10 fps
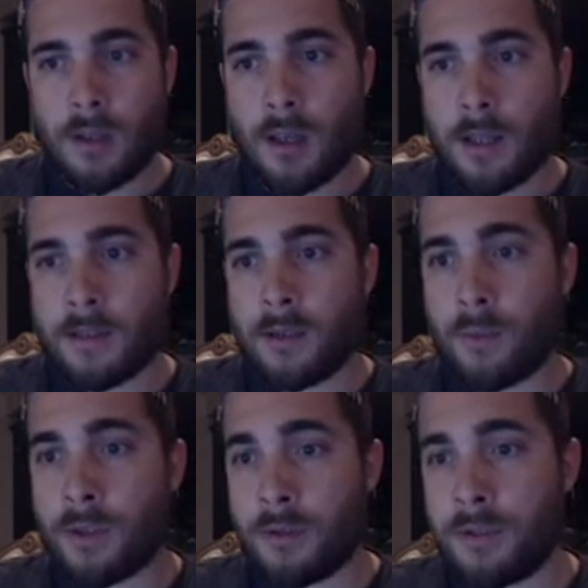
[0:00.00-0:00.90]
and then
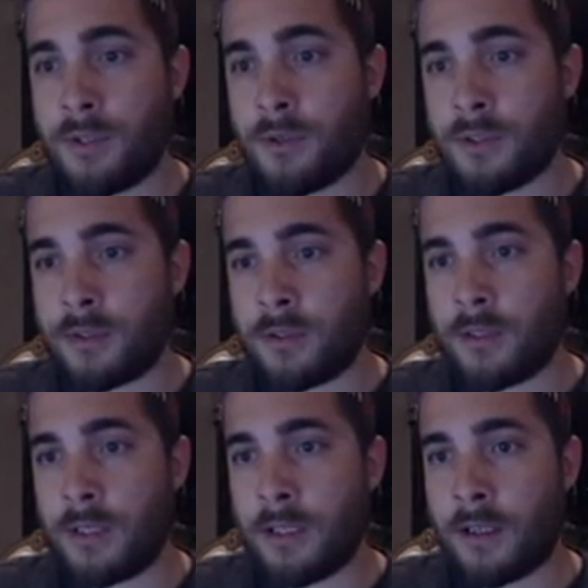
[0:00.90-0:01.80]
what it will do is
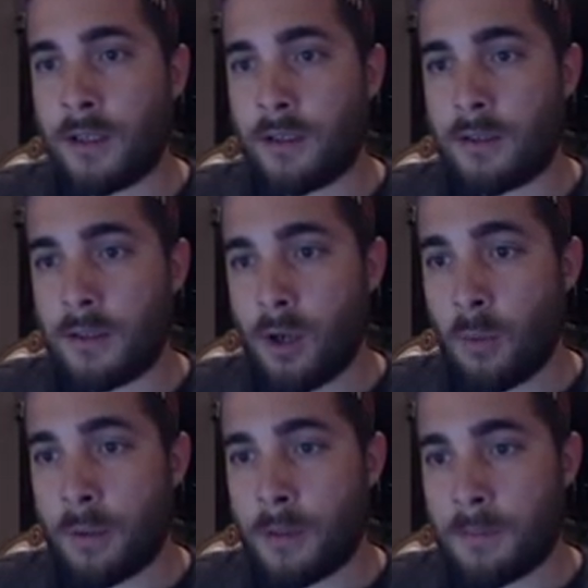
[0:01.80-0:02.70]
it'll
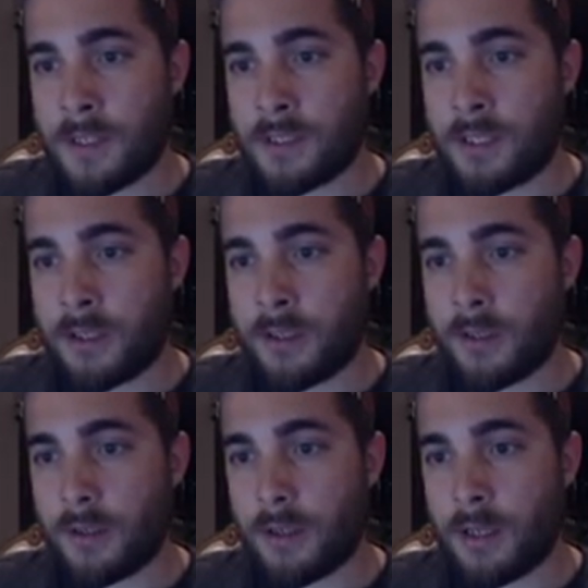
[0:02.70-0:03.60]
open up this here,
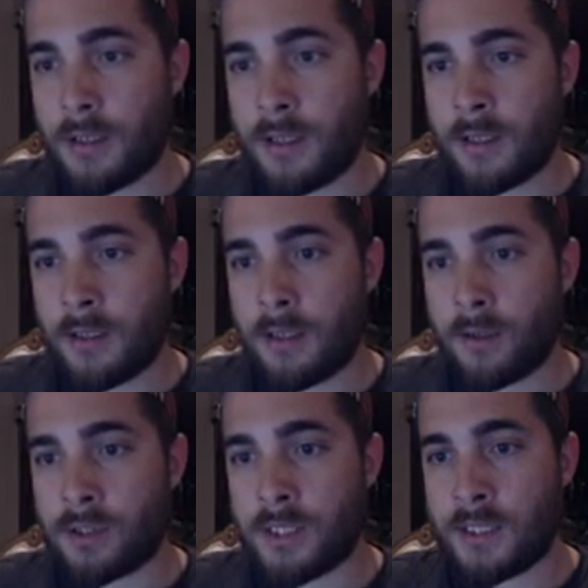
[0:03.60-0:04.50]
and then it will
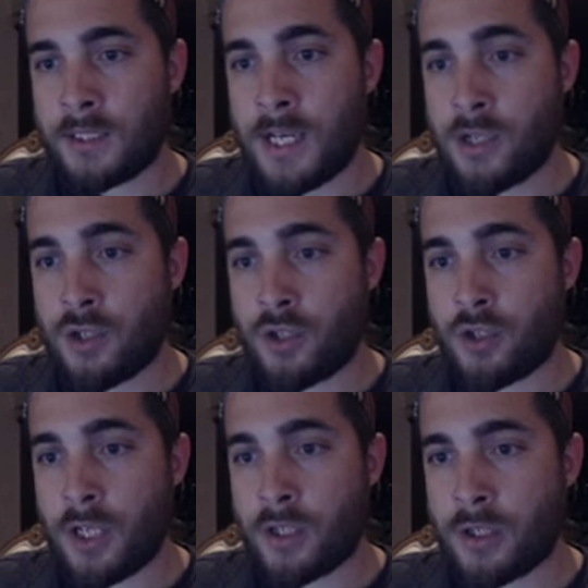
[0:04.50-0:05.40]
say Staged
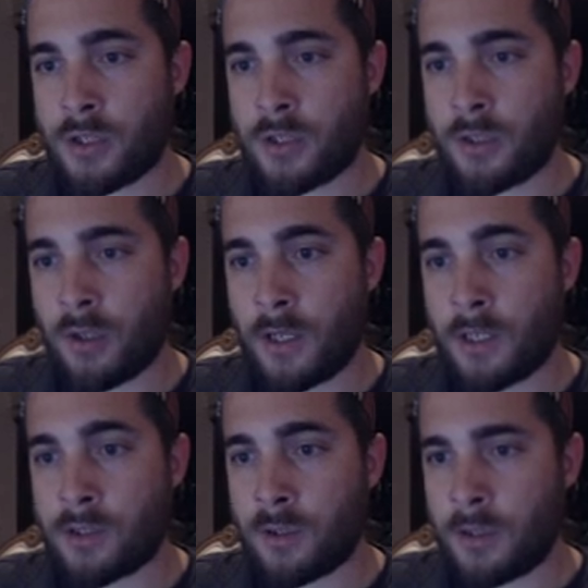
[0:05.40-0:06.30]
Changes. Okay,
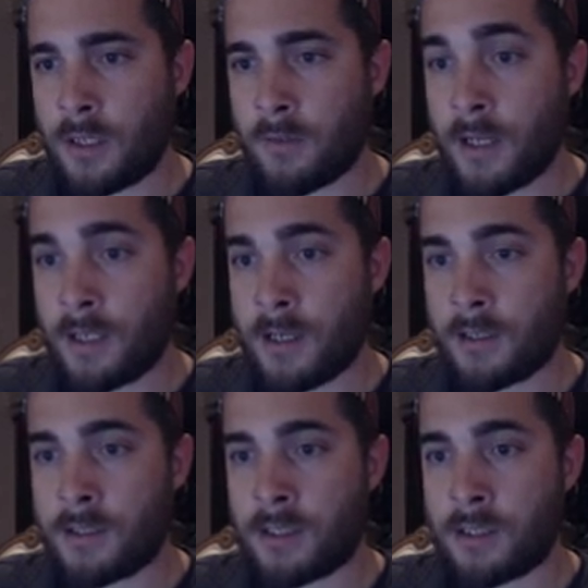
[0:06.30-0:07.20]
so it
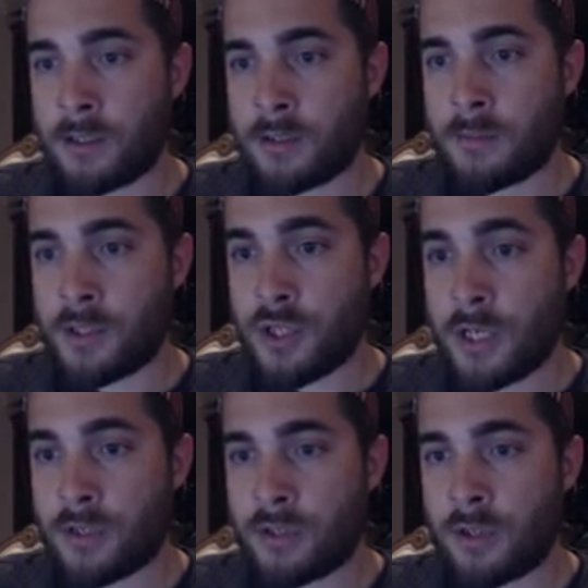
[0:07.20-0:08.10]
recognizes that there's been
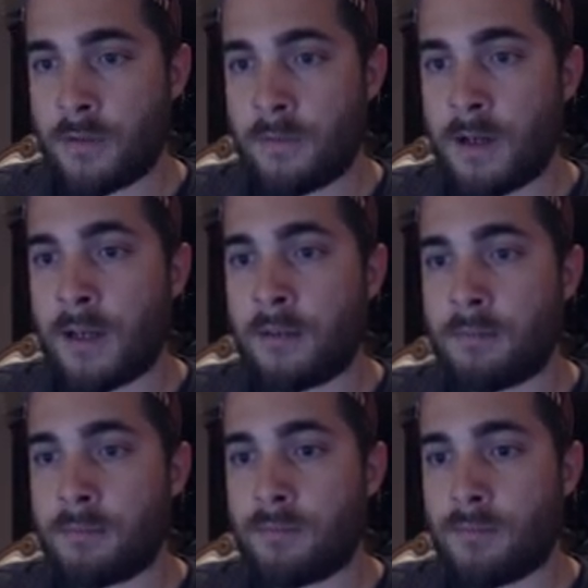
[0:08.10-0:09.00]
changes to the file,
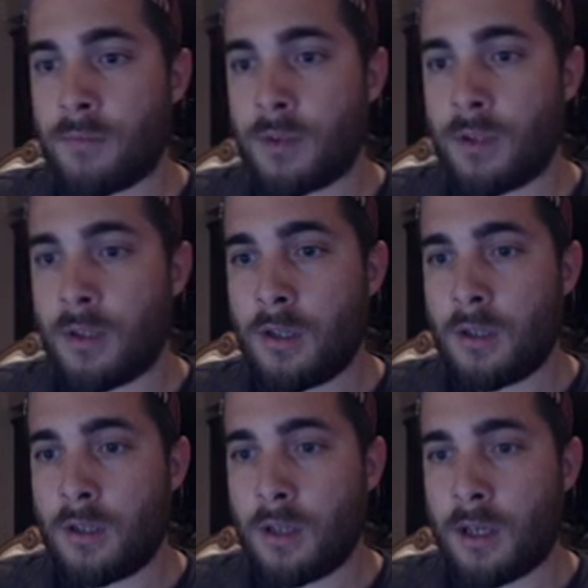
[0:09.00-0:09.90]

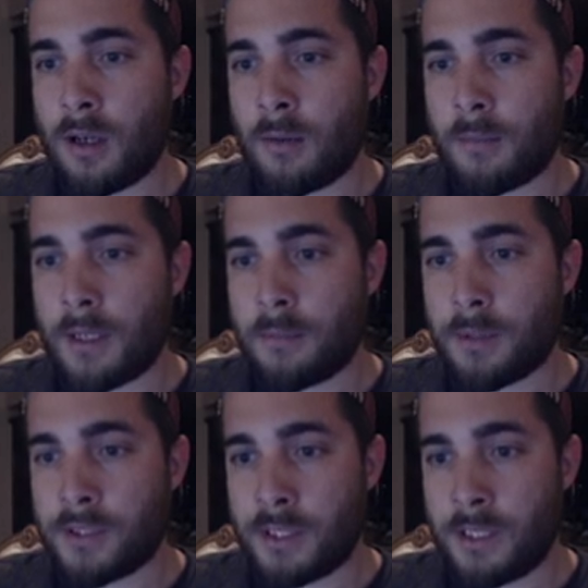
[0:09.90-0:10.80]
and it
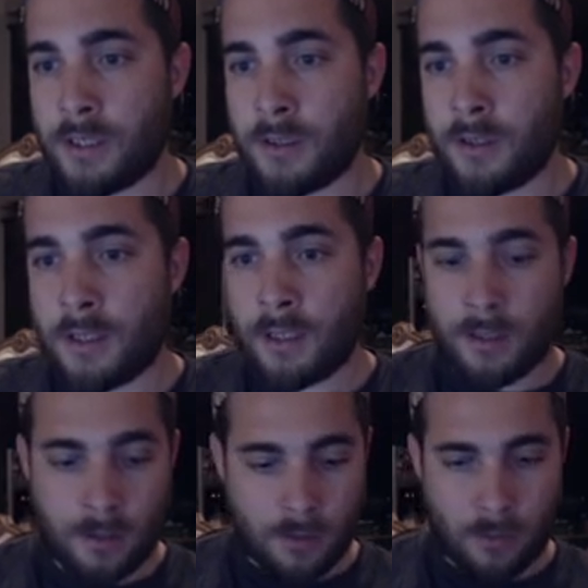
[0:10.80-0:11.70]
puts it here, and
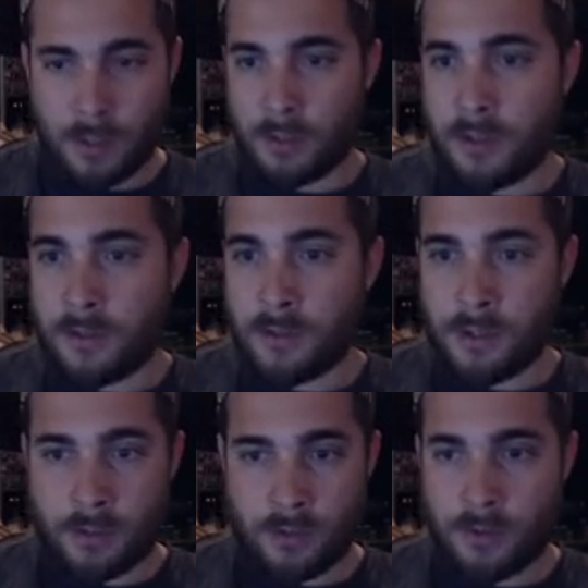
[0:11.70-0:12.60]
then what I'll do is
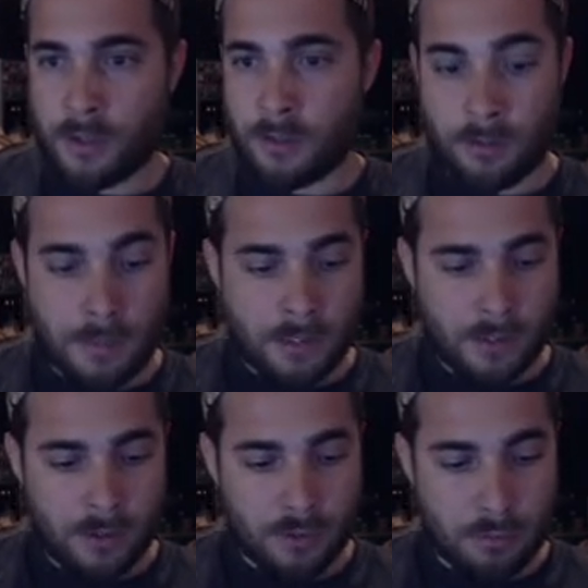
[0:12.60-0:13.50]
I'll just write a little
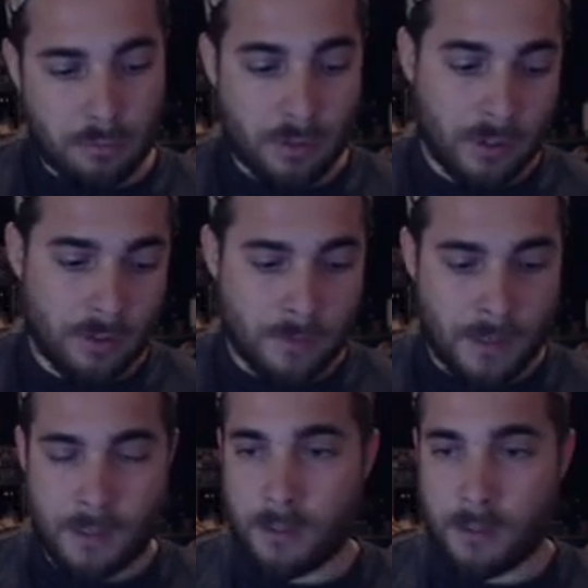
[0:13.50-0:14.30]
message. This is my